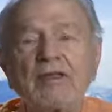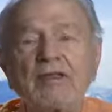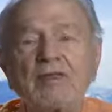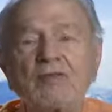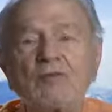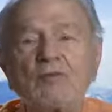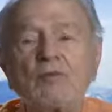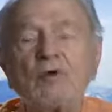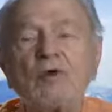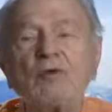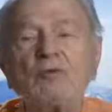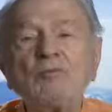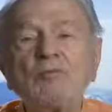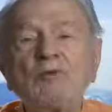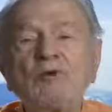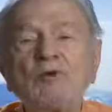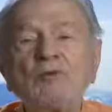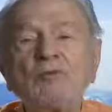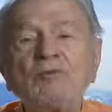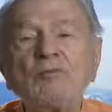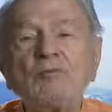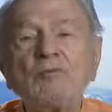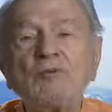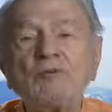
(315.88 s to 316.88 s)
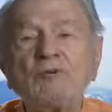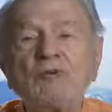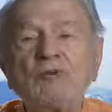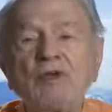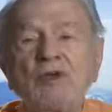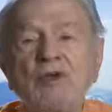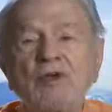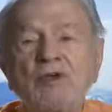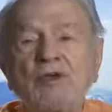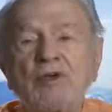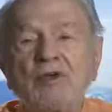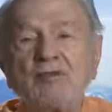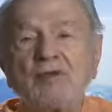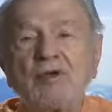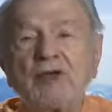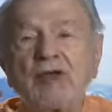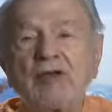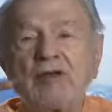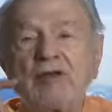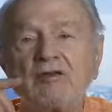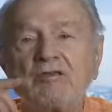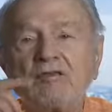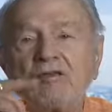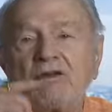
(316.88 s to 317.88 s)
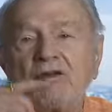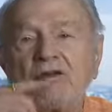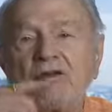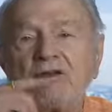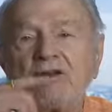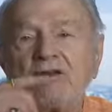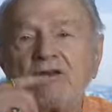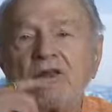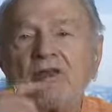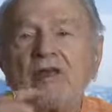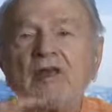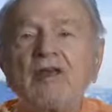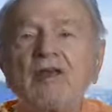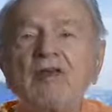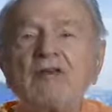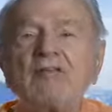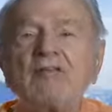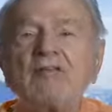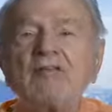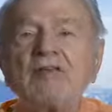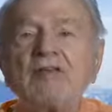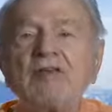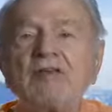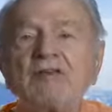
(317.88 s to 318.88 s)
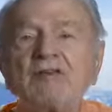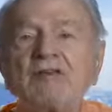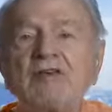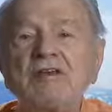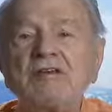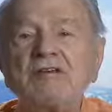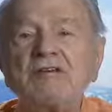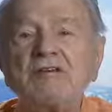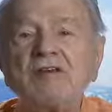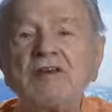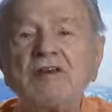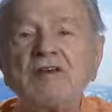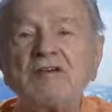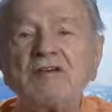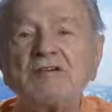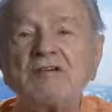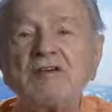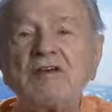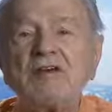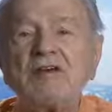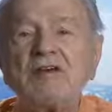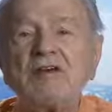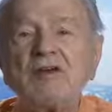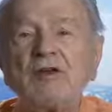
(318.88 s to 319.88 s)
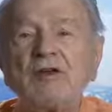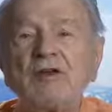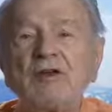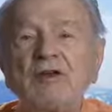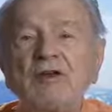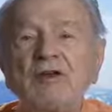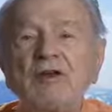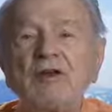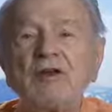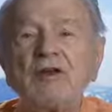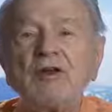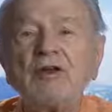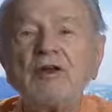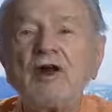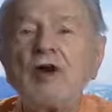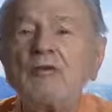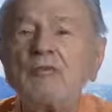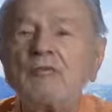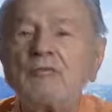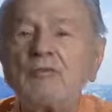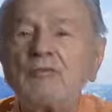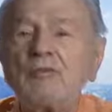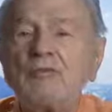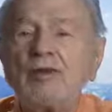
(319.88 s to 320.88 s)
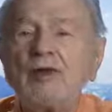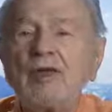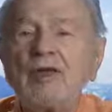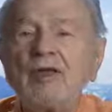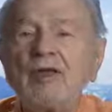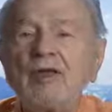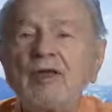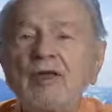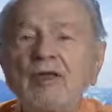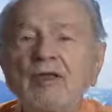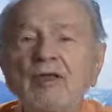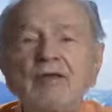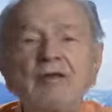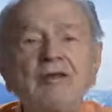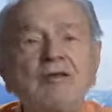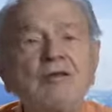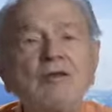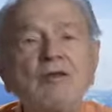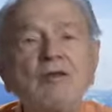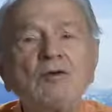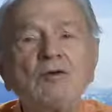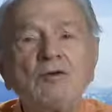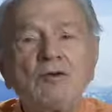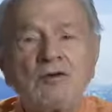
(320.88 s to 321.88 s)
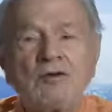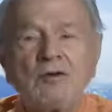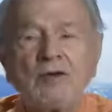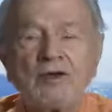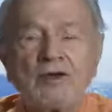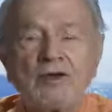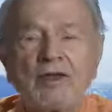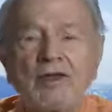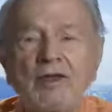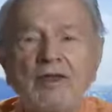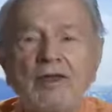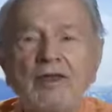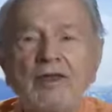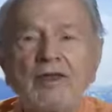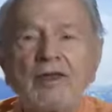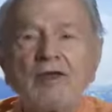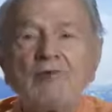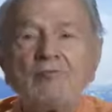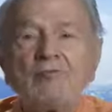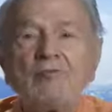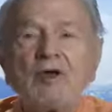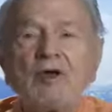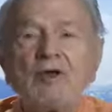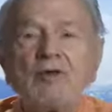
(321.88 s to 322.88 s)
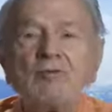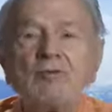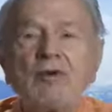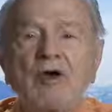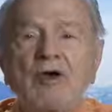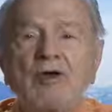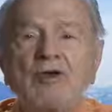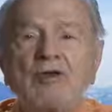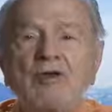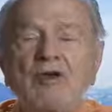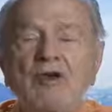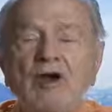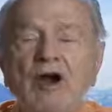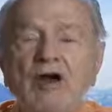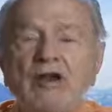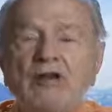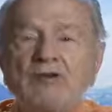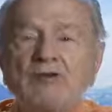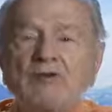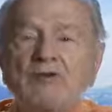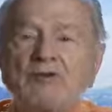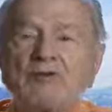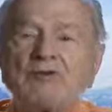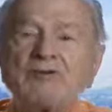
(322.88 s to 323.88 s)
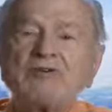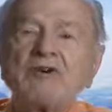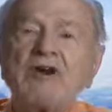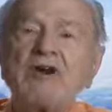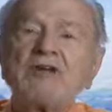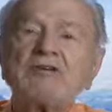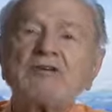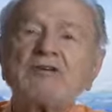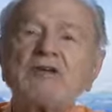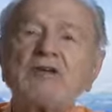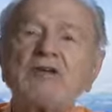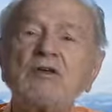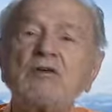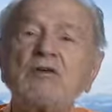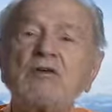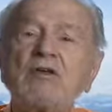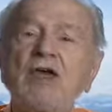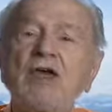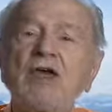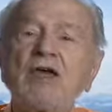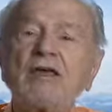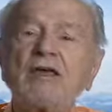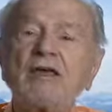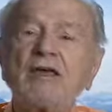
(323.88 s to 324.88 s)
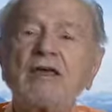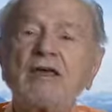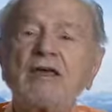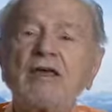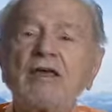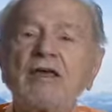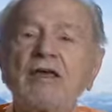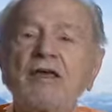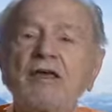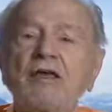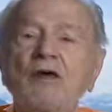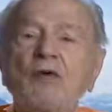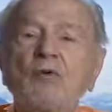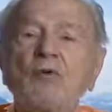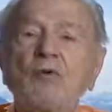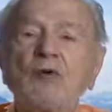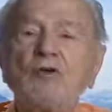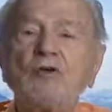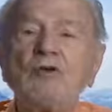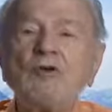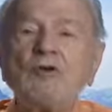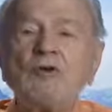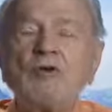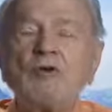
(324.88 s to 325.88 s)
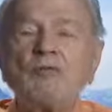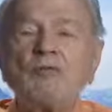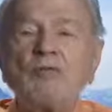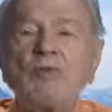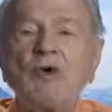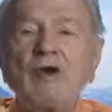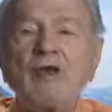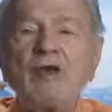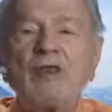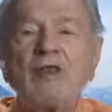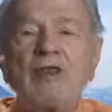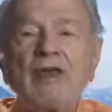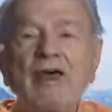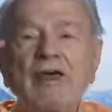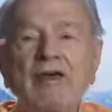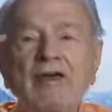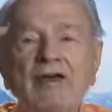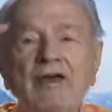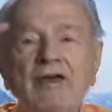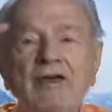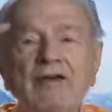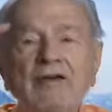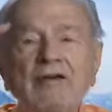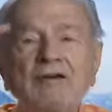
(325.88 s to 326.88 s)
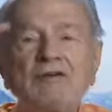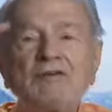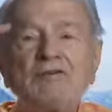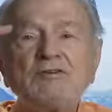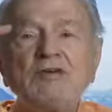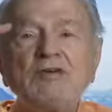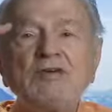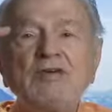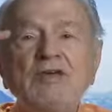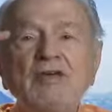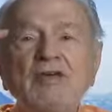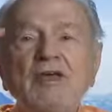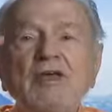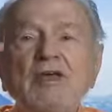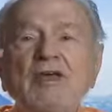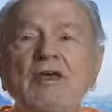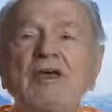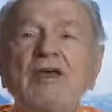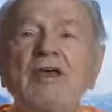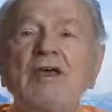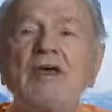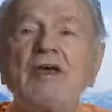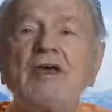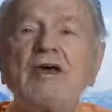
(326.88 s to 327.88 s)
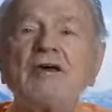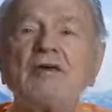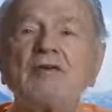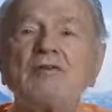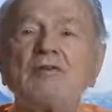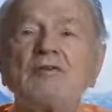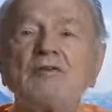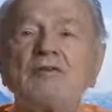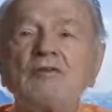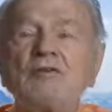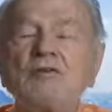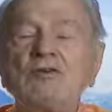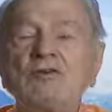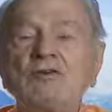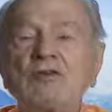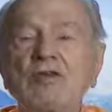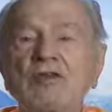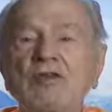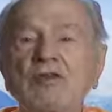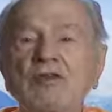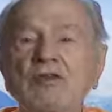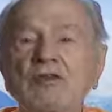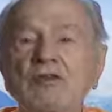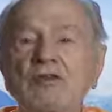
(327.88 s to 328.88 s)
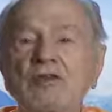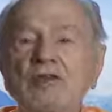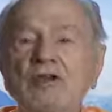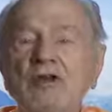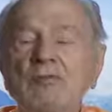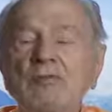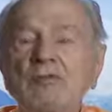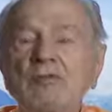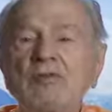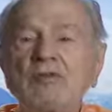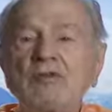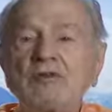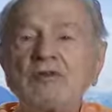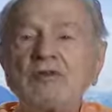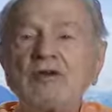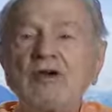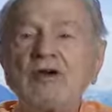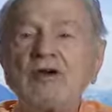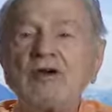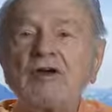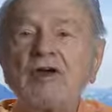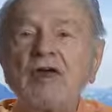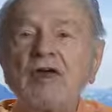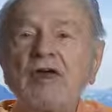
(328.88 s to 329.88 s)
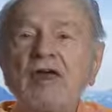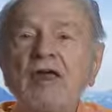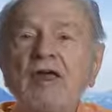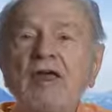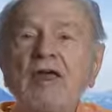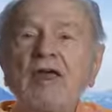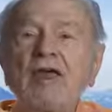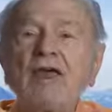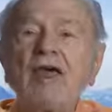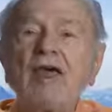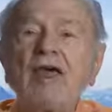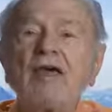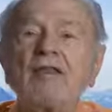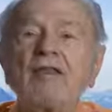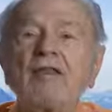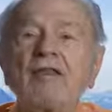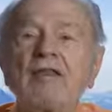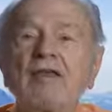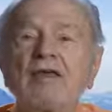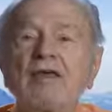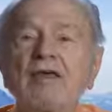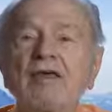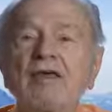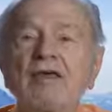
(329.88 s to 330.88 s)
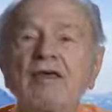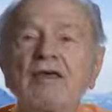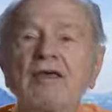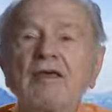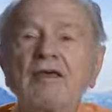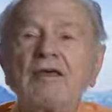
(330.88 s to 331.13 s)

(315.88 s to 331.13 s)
One person was doing it and he began to feel the sensation in his tongue going numb. Don't do it. But by gradual stretching you can. When you can bring that energy so that the tip of the tongue and these